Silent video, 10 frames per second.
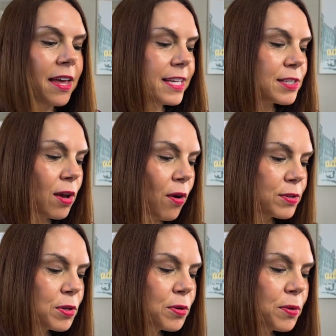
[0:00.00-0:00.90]
This
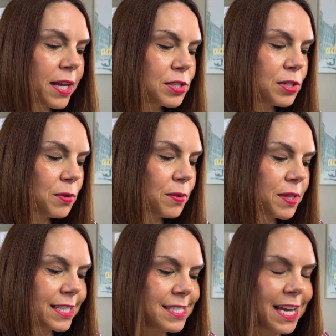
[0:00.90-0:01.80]
also gets you in that
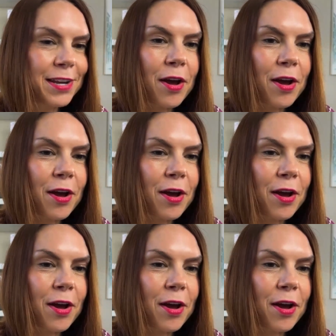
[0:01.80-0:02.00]
state